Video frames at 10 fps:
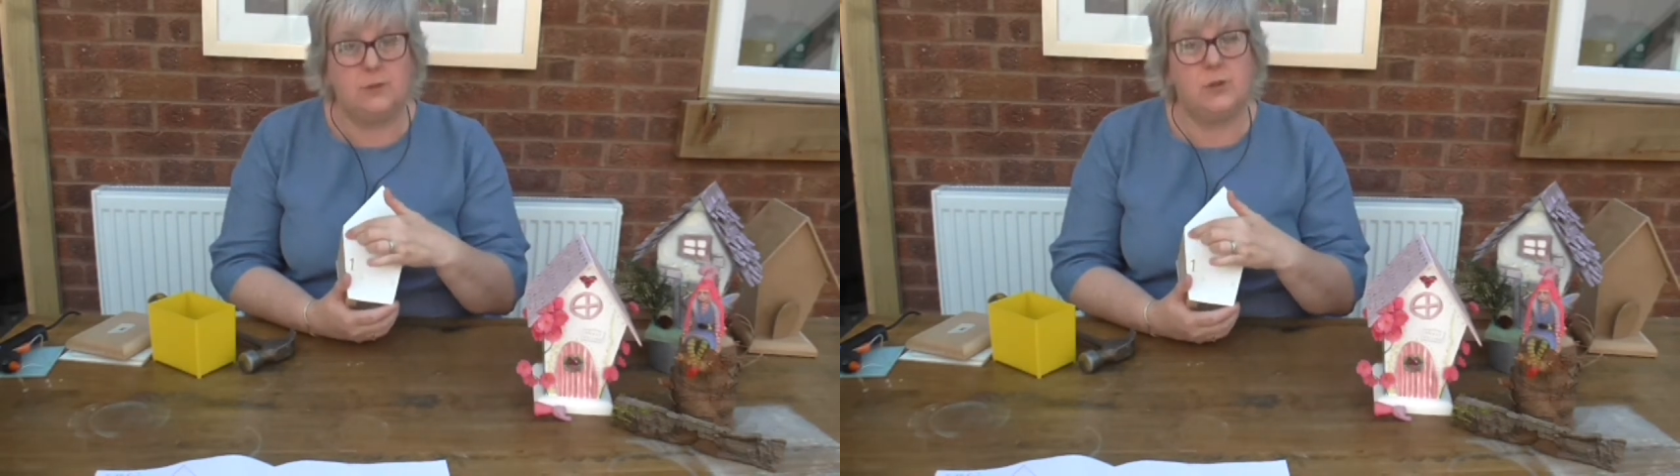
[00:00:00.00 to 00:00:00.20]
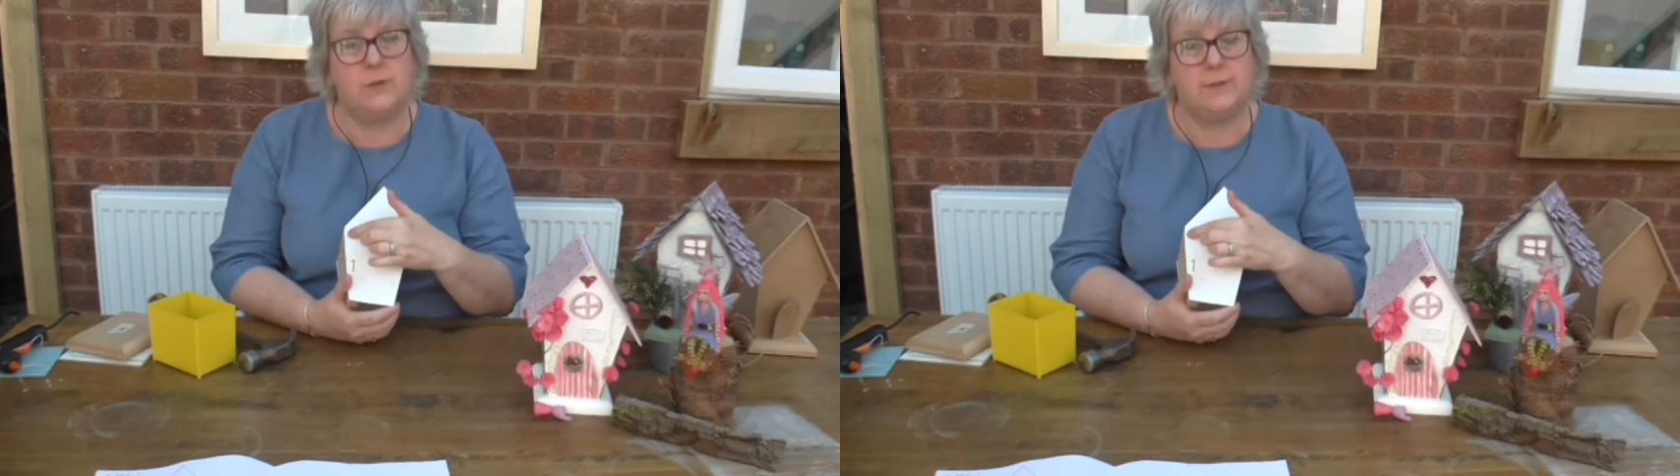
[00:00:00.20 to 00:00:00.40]

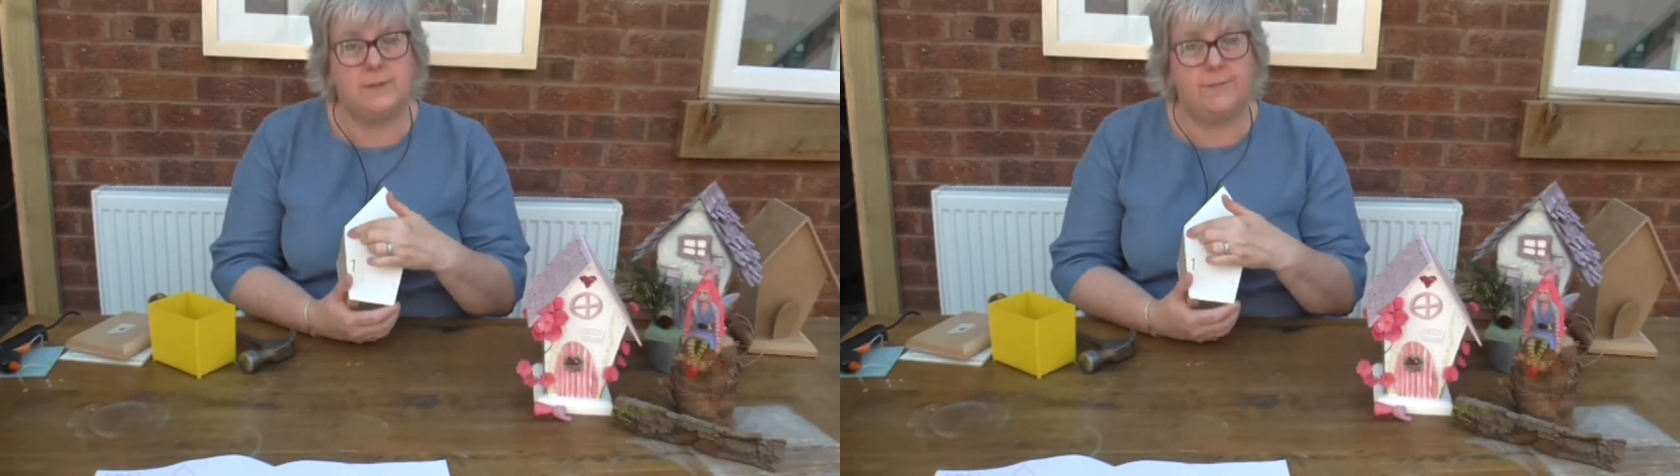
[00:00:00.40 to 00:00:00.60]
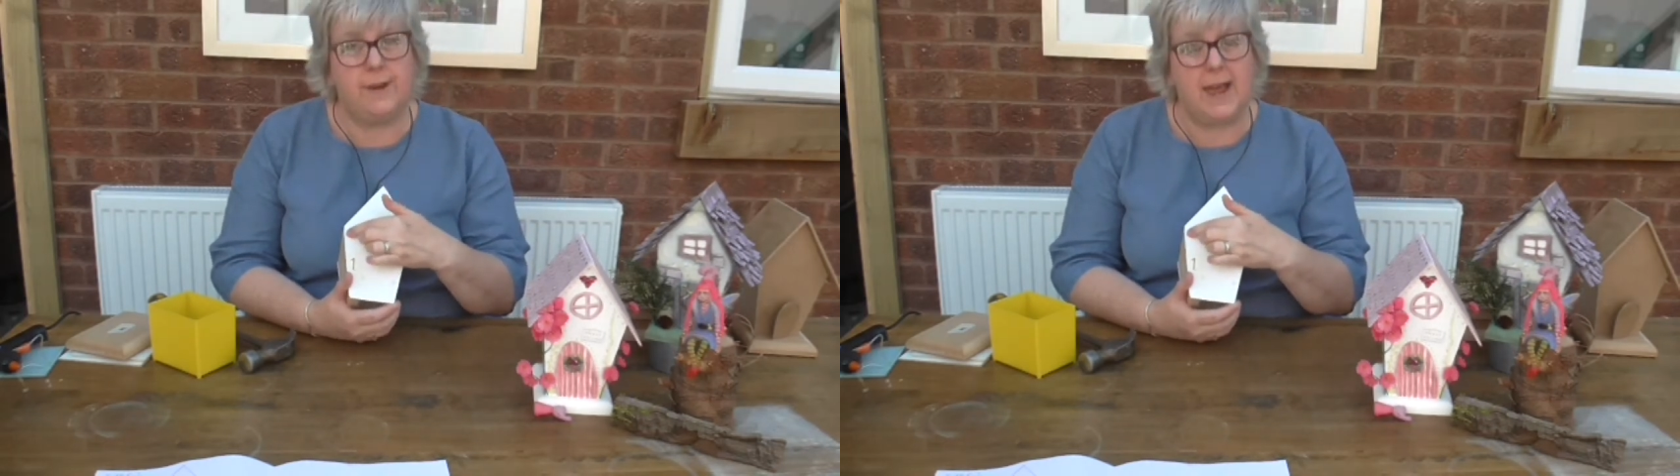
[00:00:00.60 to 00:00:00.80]
use the
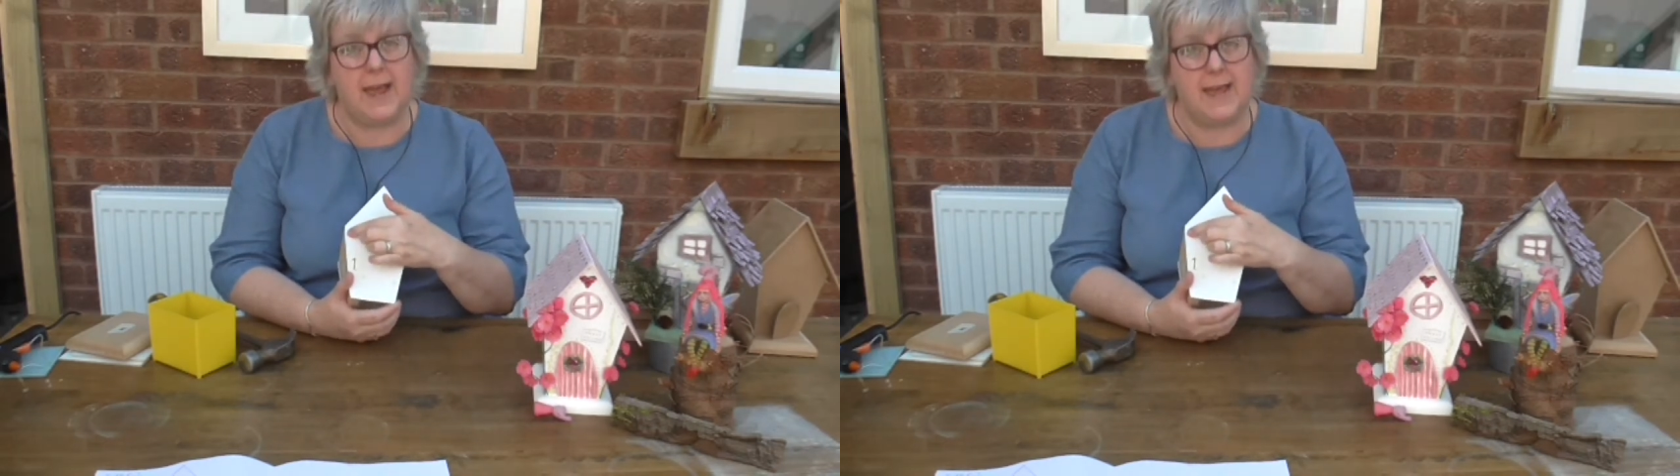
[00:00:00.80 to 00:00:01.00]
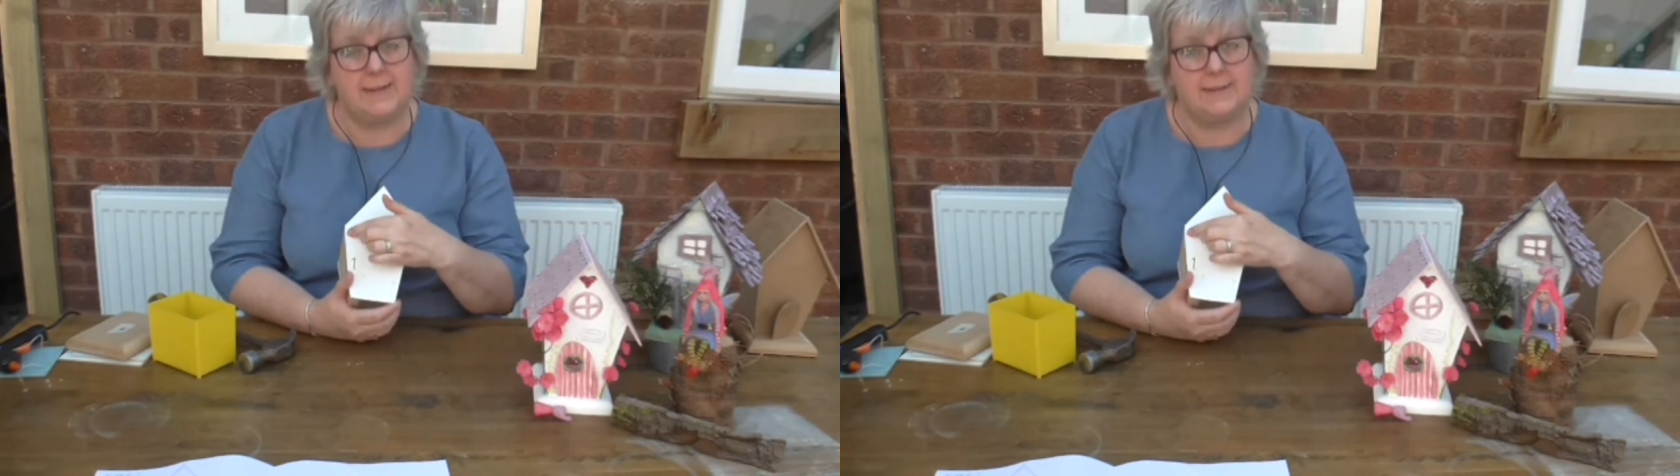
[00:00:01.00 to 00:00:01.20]

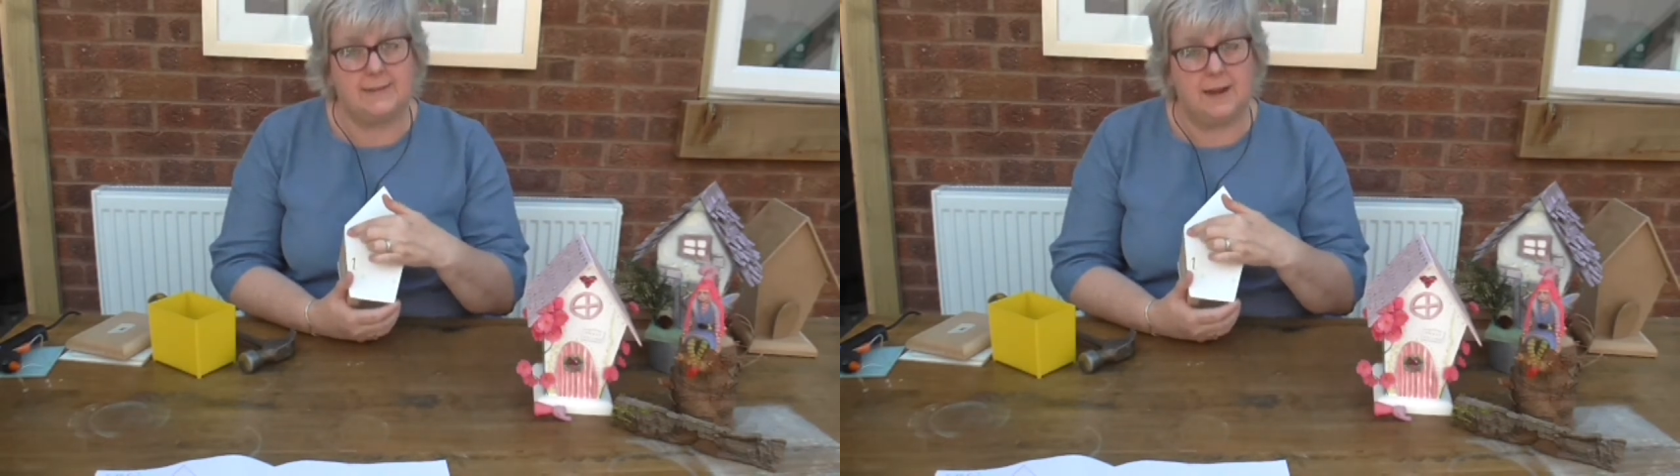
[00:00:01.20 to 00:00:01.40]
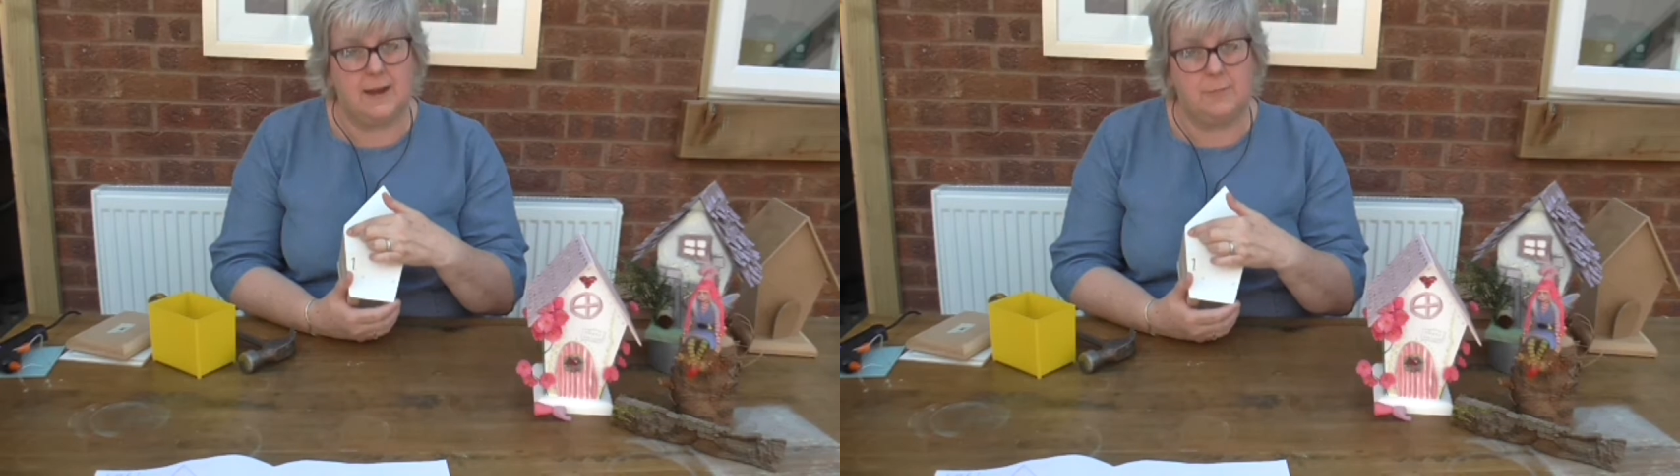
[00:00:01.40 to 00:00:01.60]
flat-headed
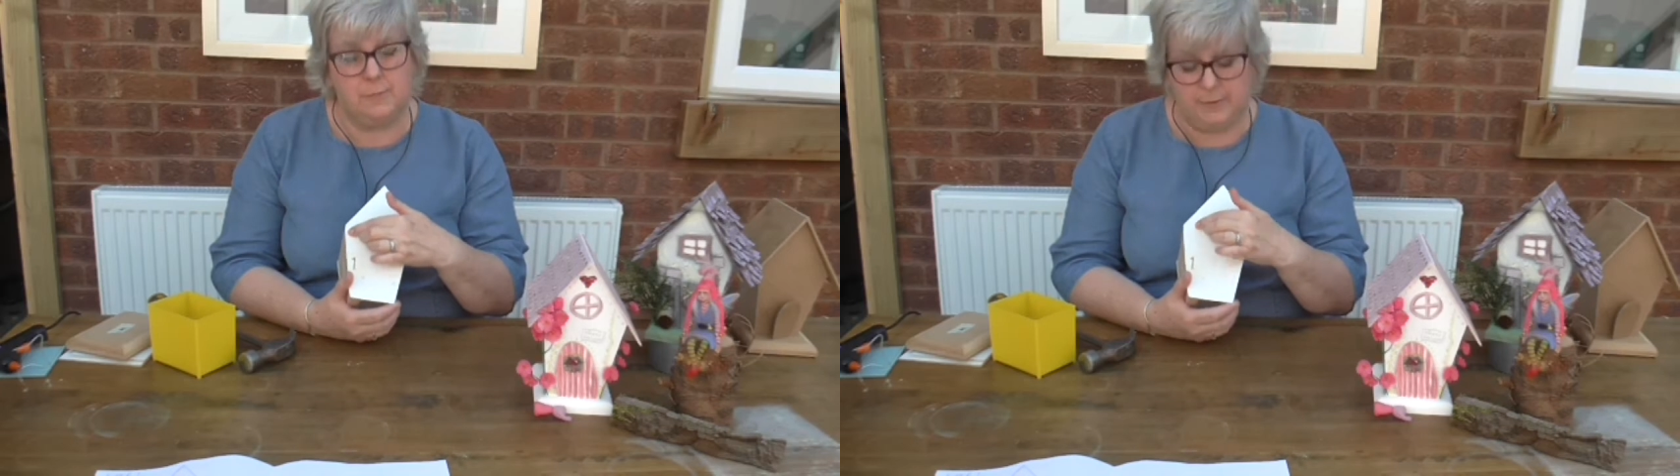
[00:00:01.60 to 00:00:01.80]
type